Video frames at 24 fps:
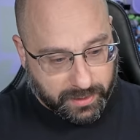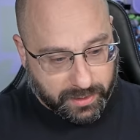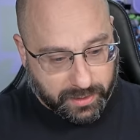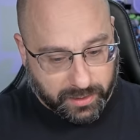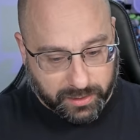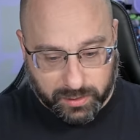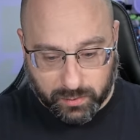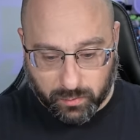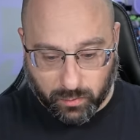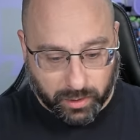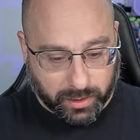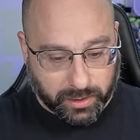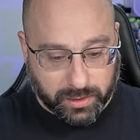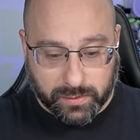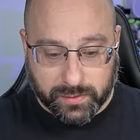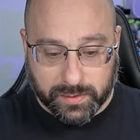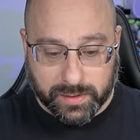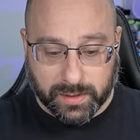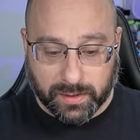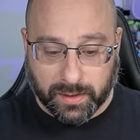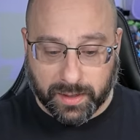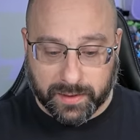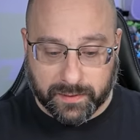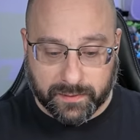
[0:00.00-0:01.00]
You want to
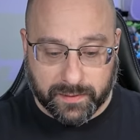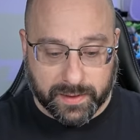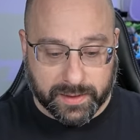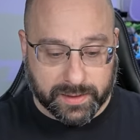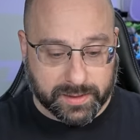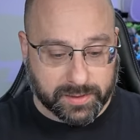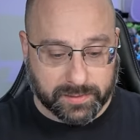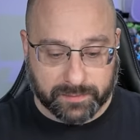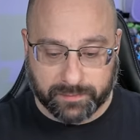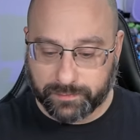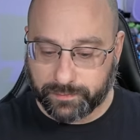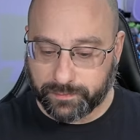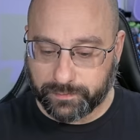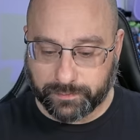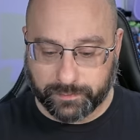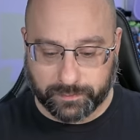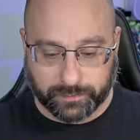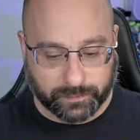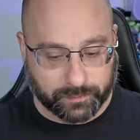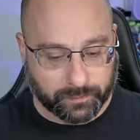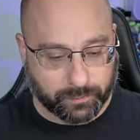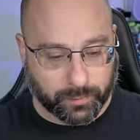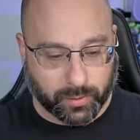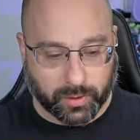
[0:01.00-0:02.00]
use it like this?
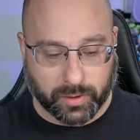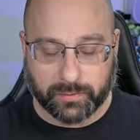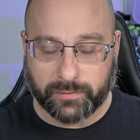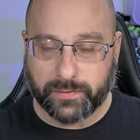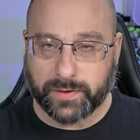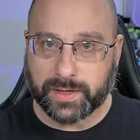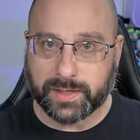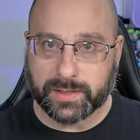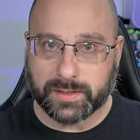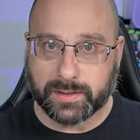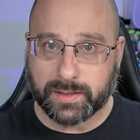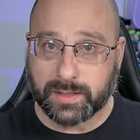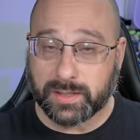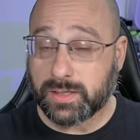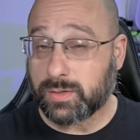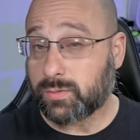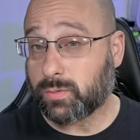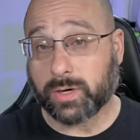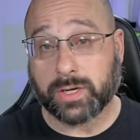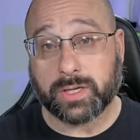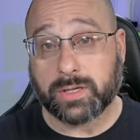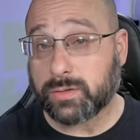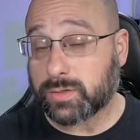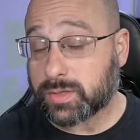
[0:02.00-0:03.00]
Perfect. You
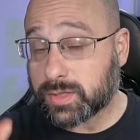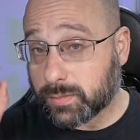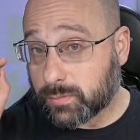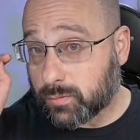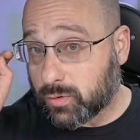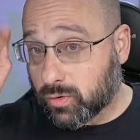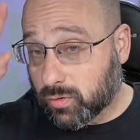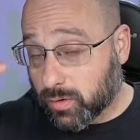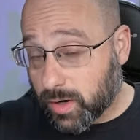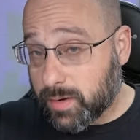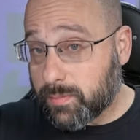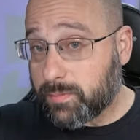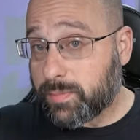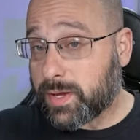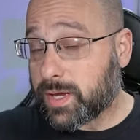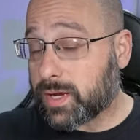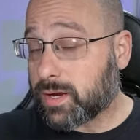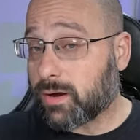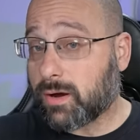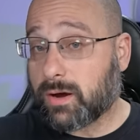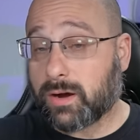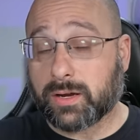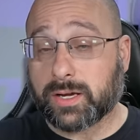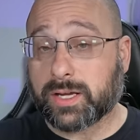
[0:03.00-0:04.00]
want to use some great big
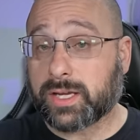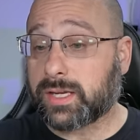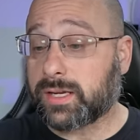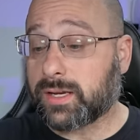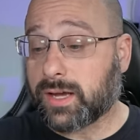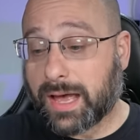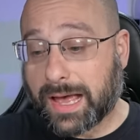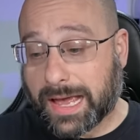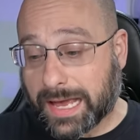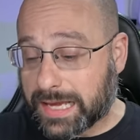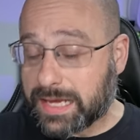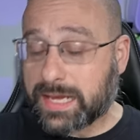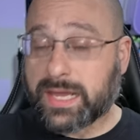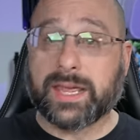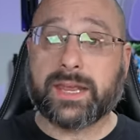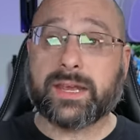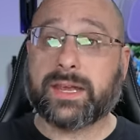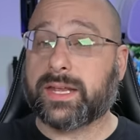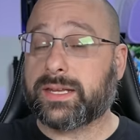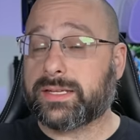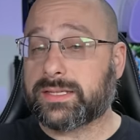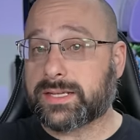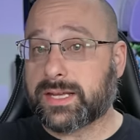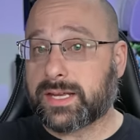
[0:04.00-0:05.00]
honkin' high gain
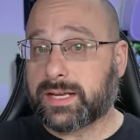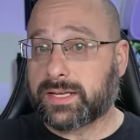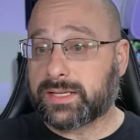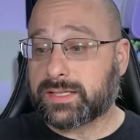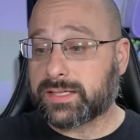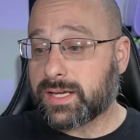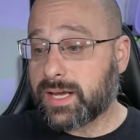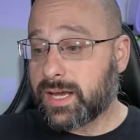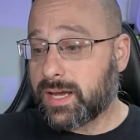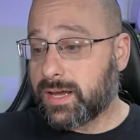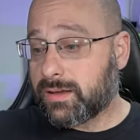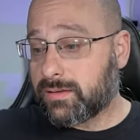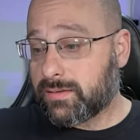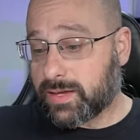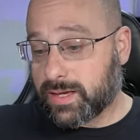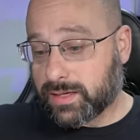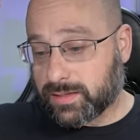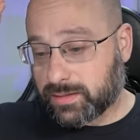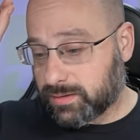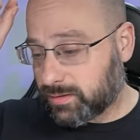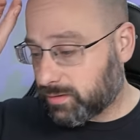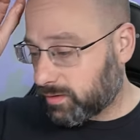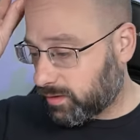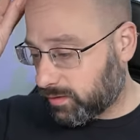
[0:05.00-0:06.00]
antennas
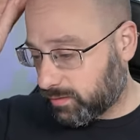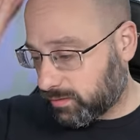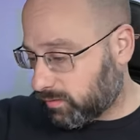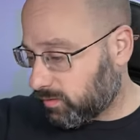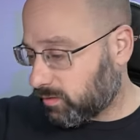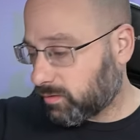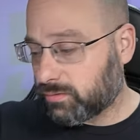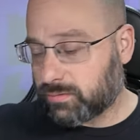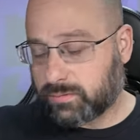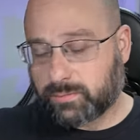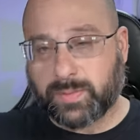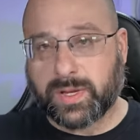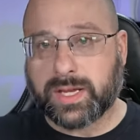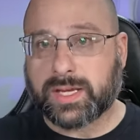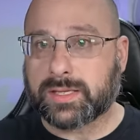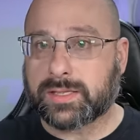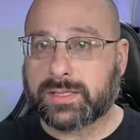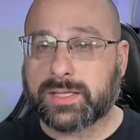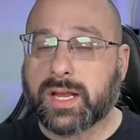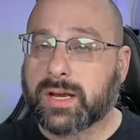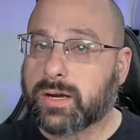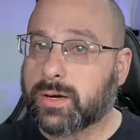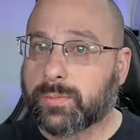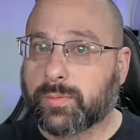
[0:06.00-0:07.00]
that big as
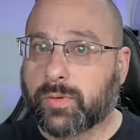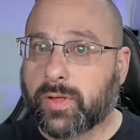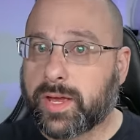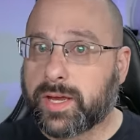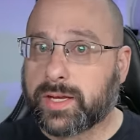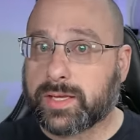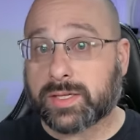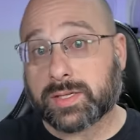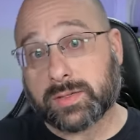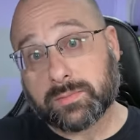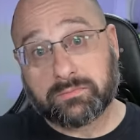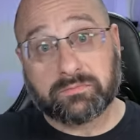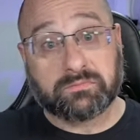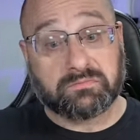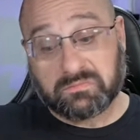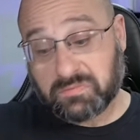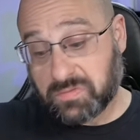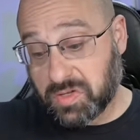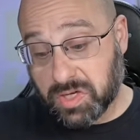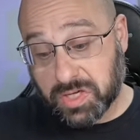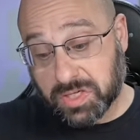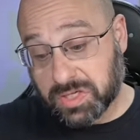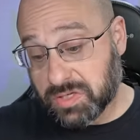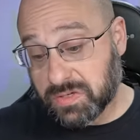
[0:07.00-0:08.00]
dinner plates?
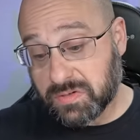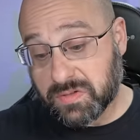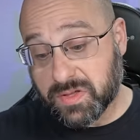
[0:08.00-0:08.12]
You could do